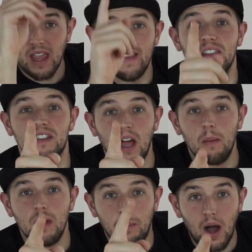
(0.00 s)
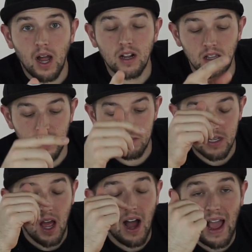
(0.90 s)
In the zombie
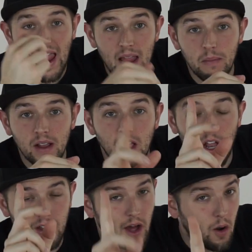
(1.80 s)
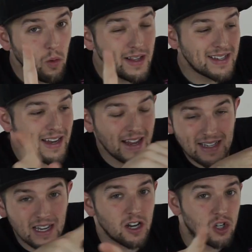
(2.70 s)
apocalypse, a hammock, not only is it
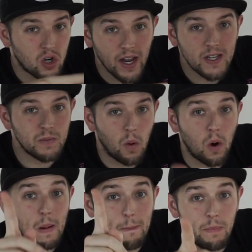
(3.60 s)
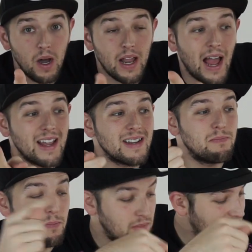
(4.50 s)
easy to transport, but I
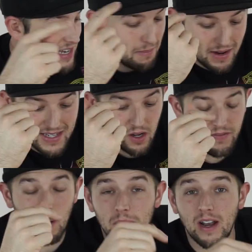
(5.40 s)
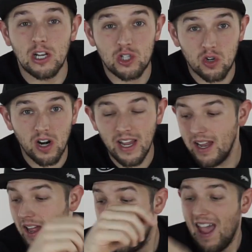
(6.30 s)
could set myself up in a
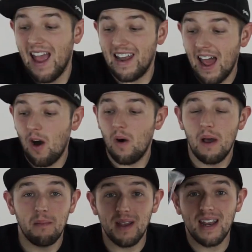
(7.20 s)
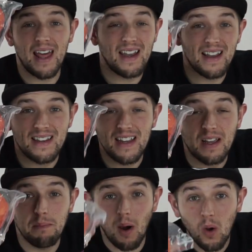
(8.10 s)
tree, and now me and Headed A T
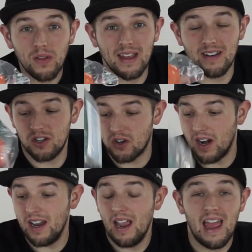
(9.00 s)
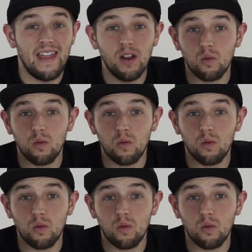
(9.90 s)
could both get in a tree, and